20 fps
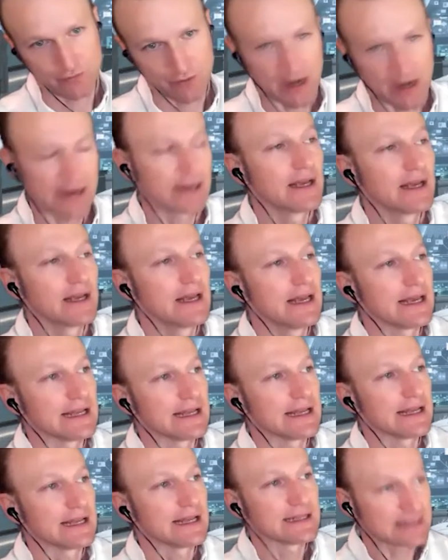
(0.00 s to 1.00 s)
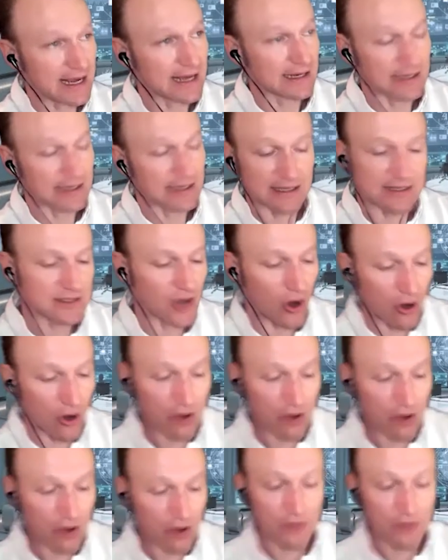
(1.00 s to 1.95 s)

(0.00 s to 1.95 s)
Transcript: right? Instead, it's all